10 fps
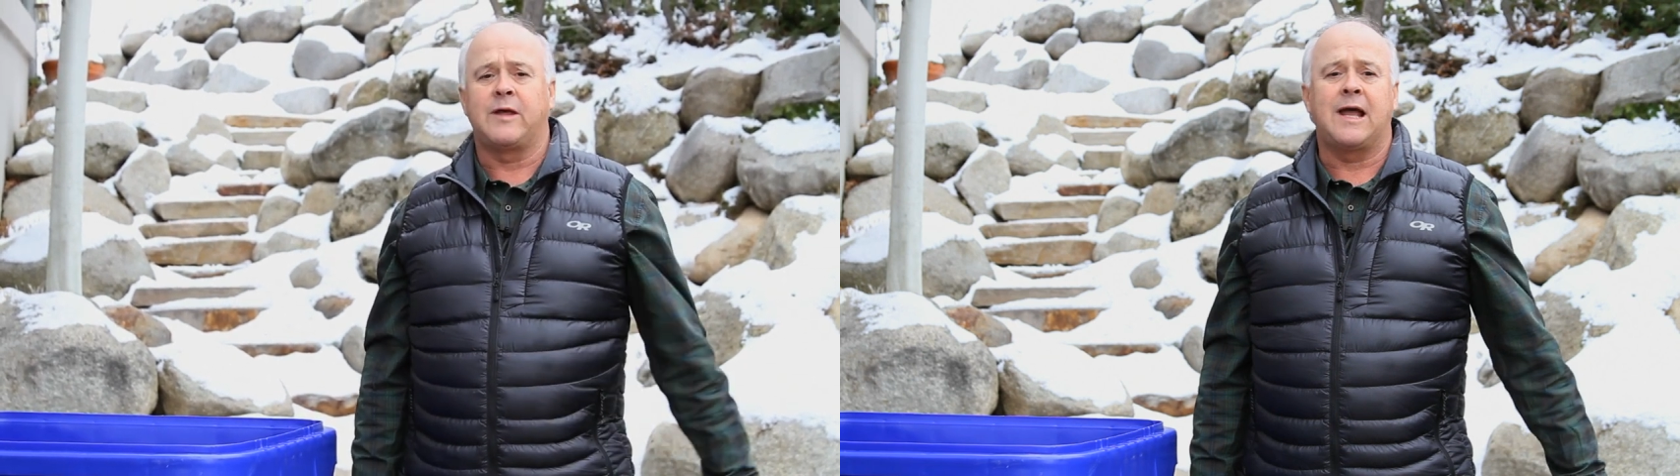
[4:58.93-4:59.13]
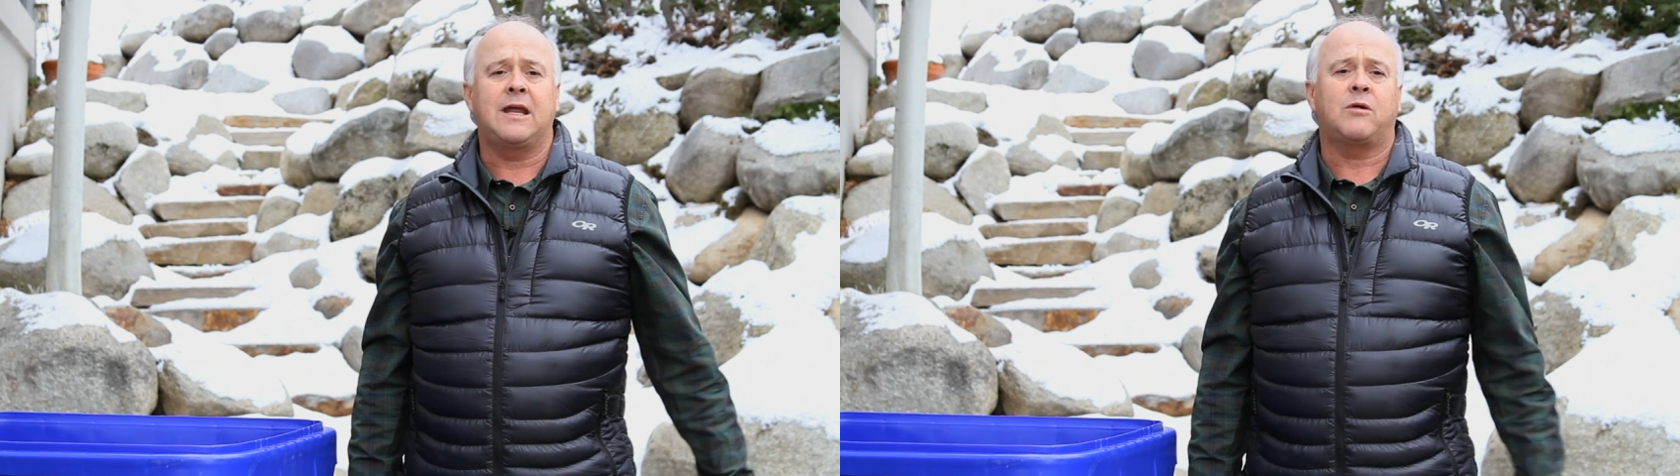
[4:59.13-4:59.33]

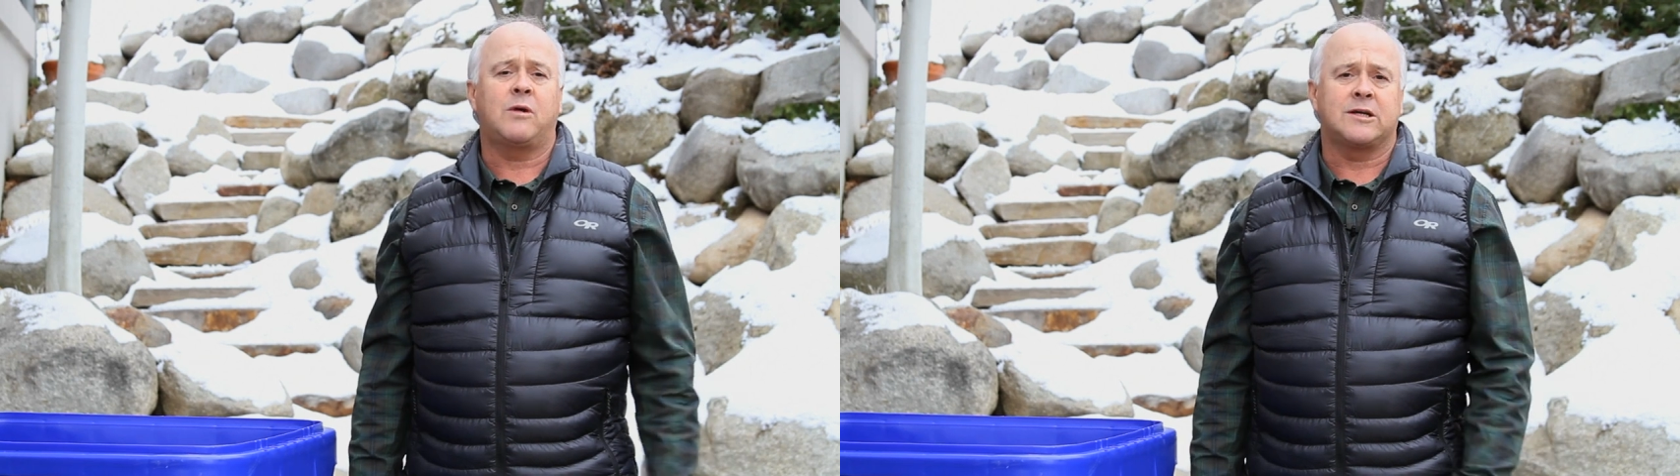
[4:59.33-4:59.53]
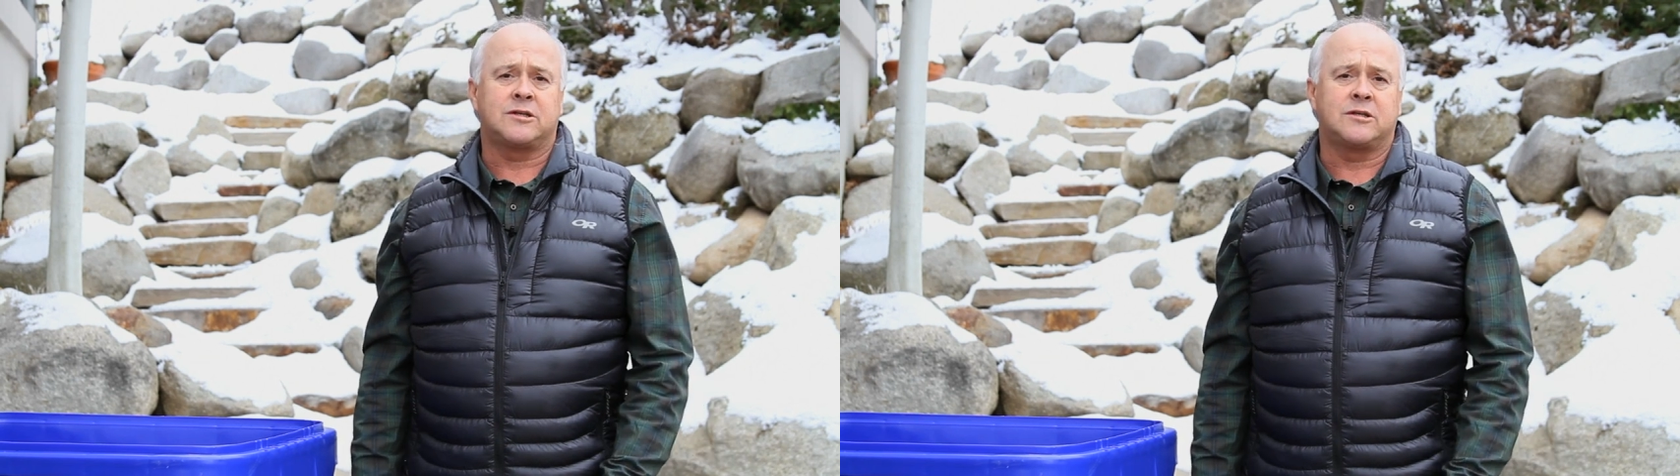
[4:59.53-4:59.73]
any
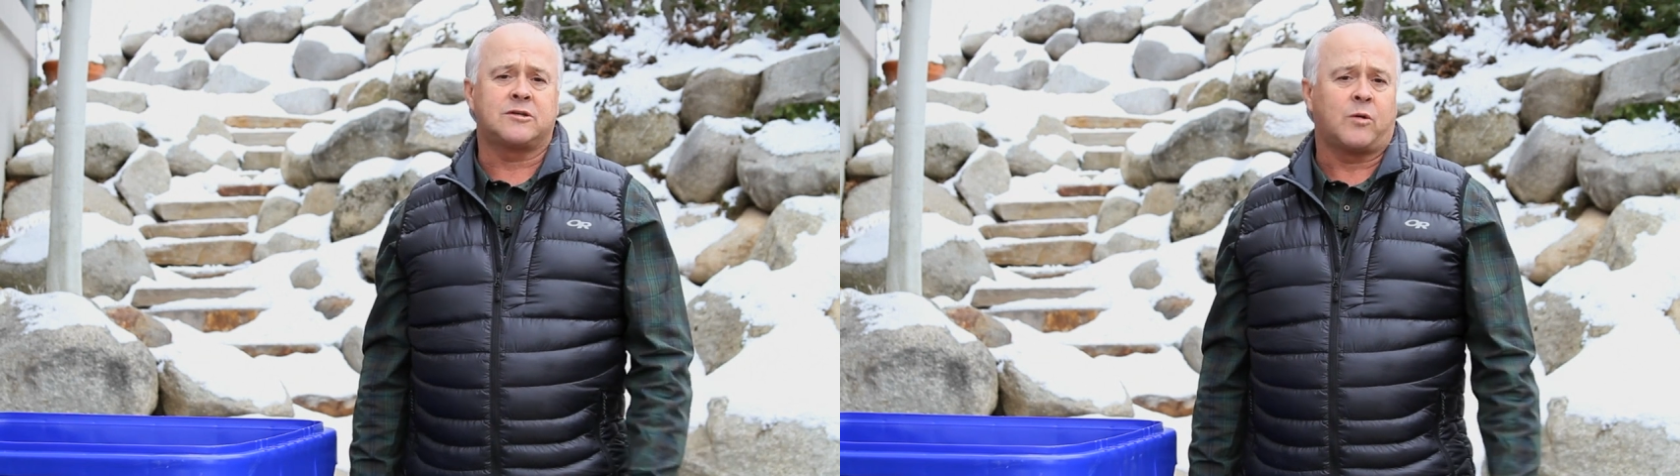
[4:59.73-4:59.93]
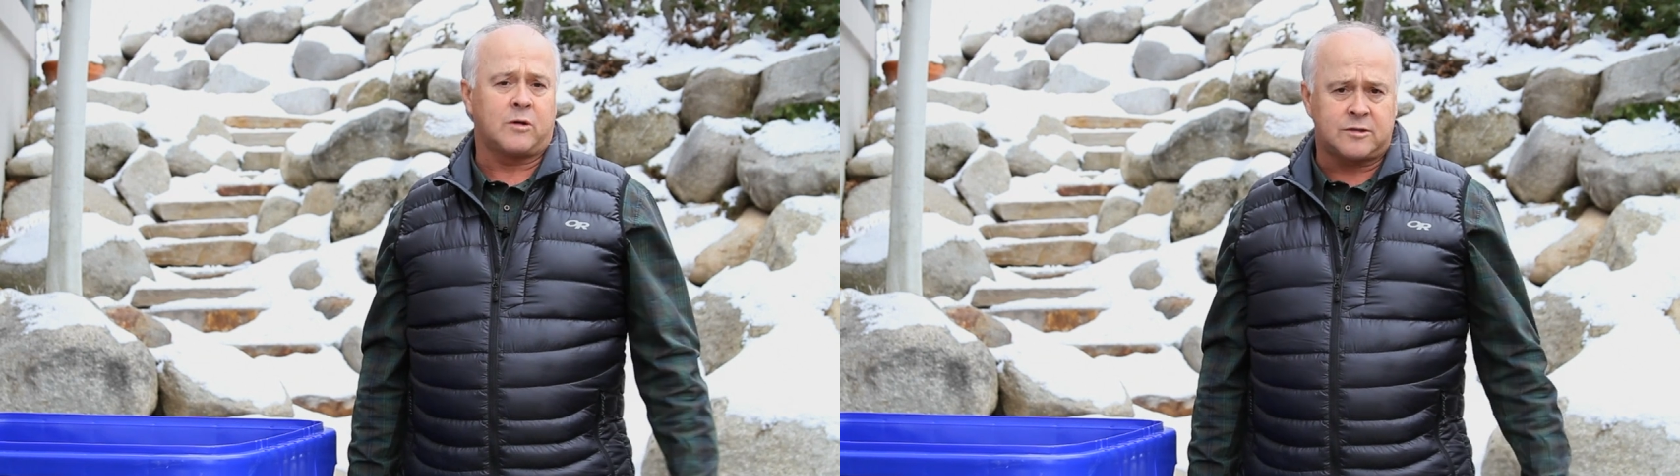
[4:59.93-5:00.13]
questions
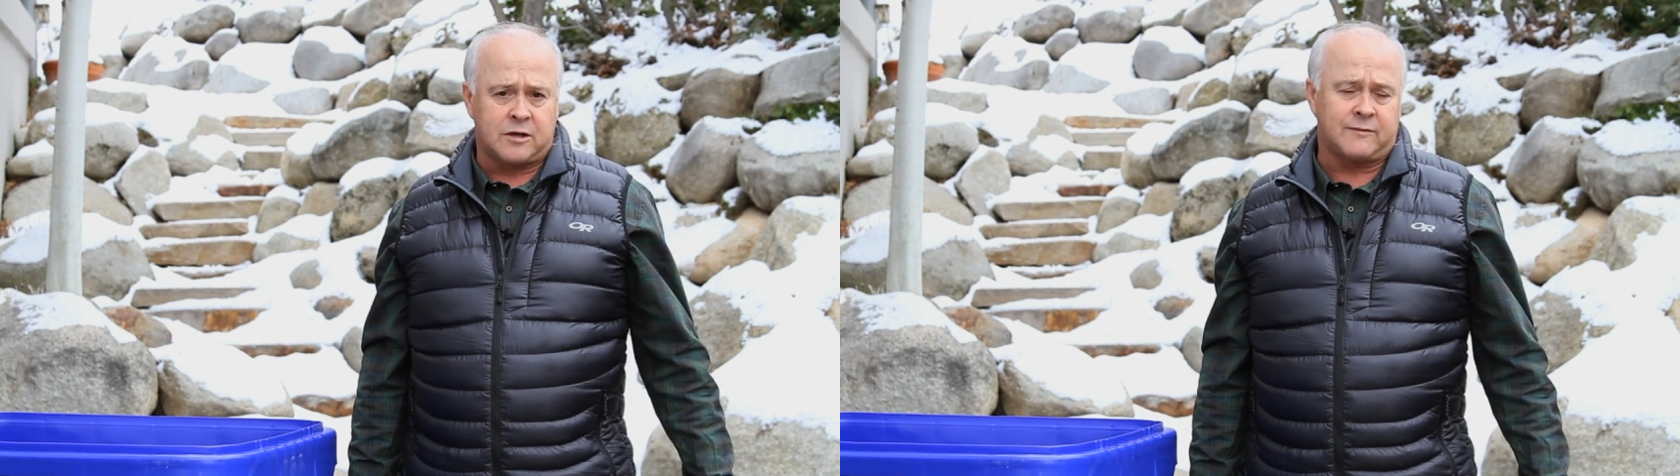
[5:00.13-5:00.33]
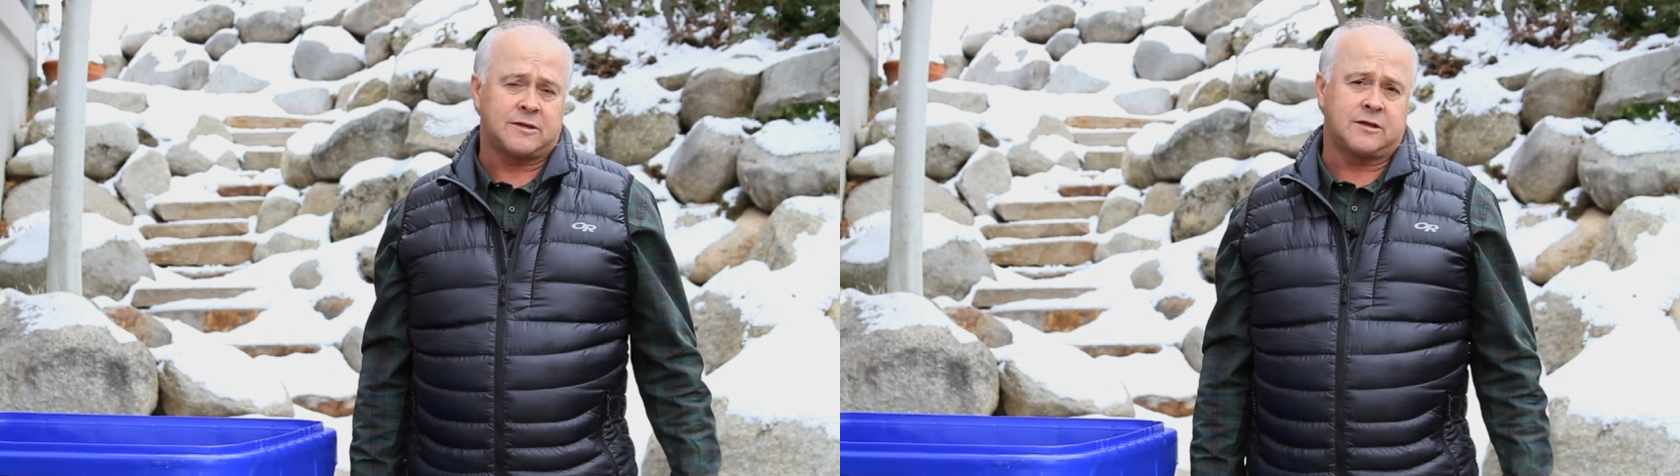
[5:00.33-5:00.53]
or
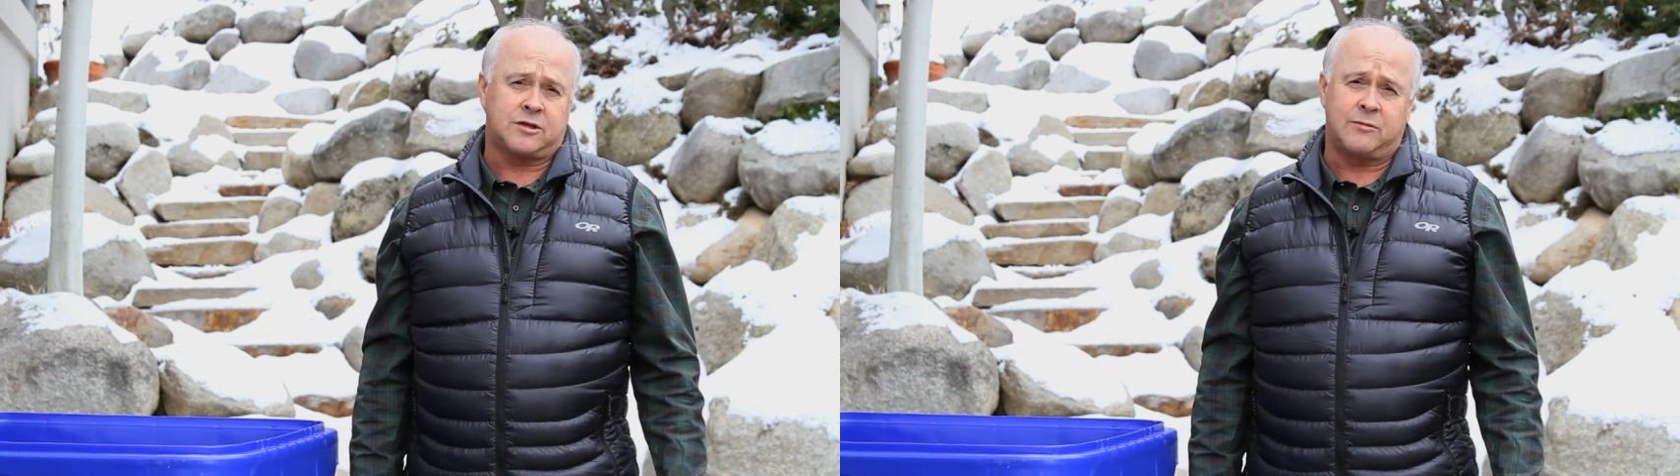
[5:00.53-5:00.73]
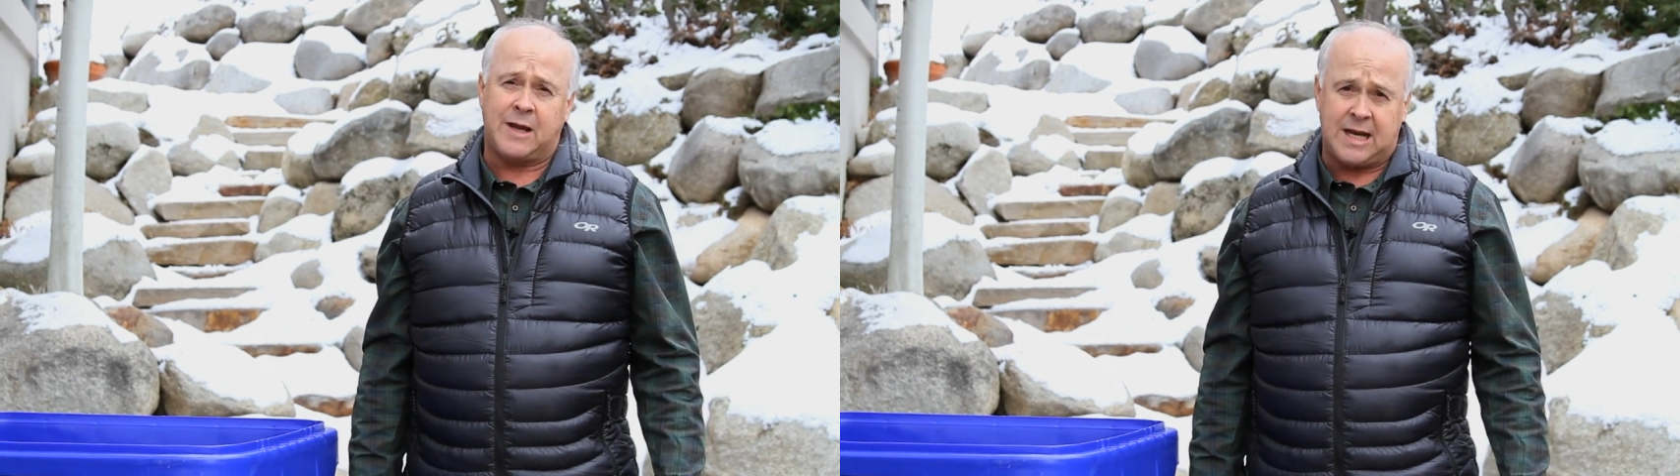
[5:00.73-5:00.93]
services
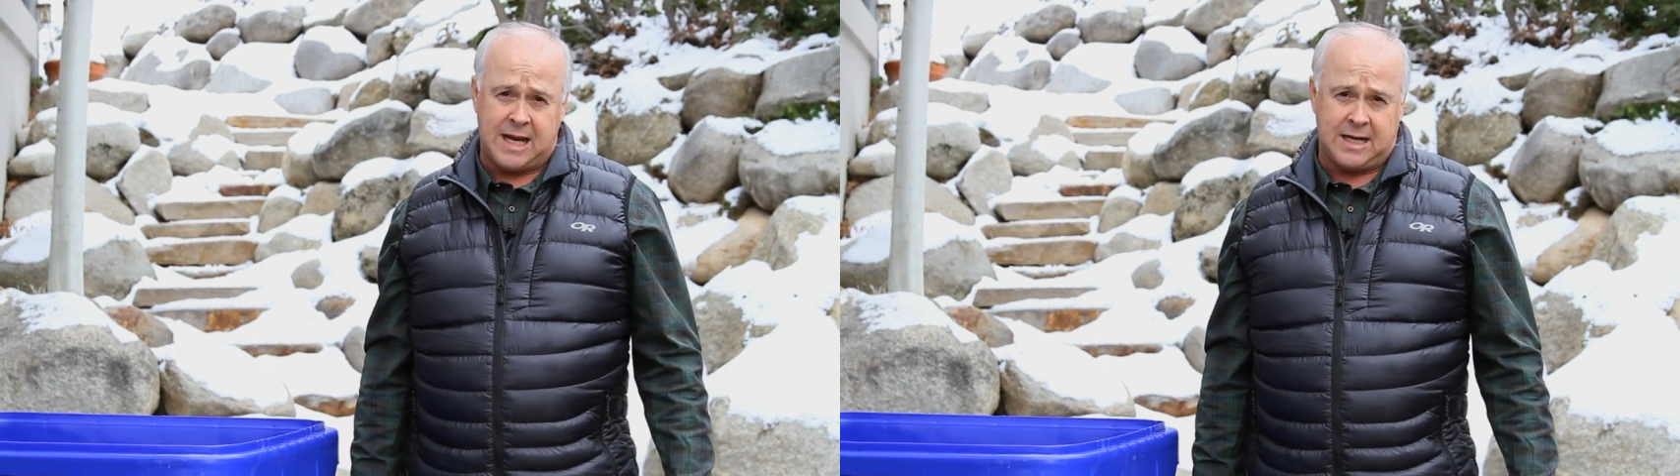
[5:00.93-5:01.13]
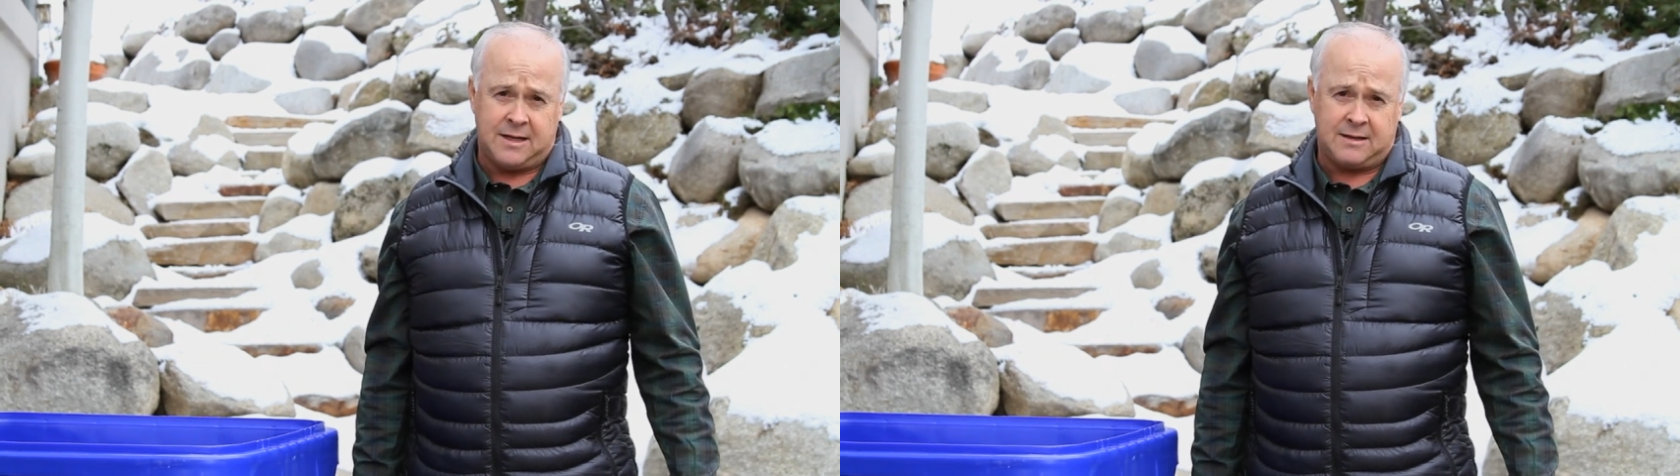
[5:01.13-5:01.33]
you may
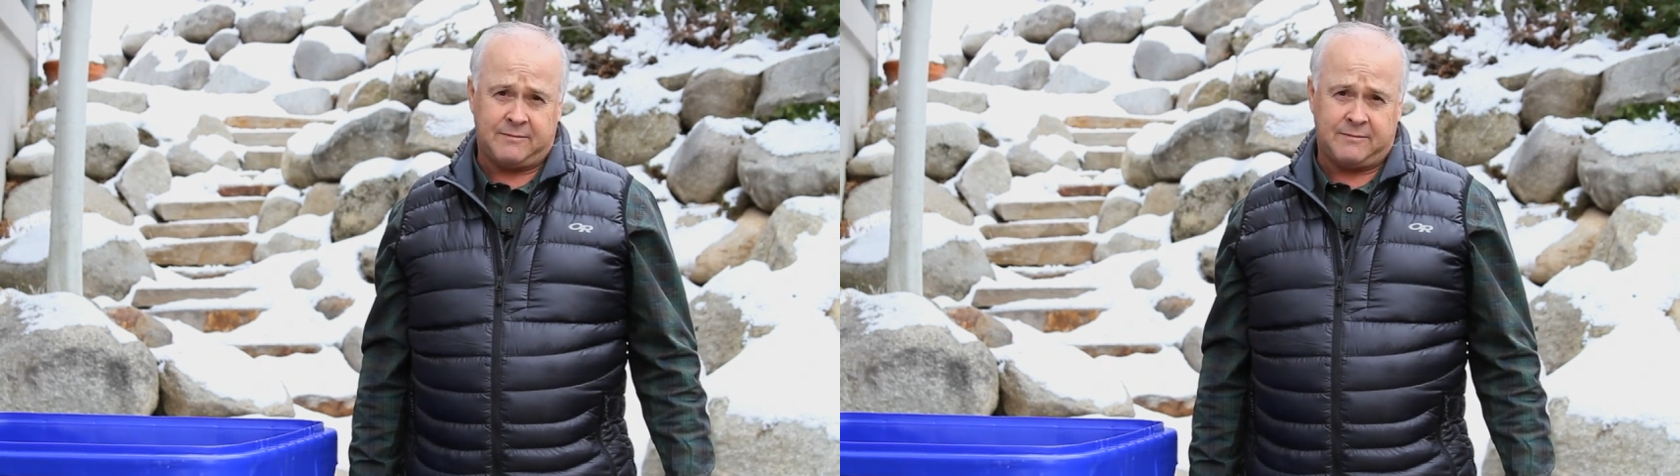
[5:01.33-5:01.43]
need.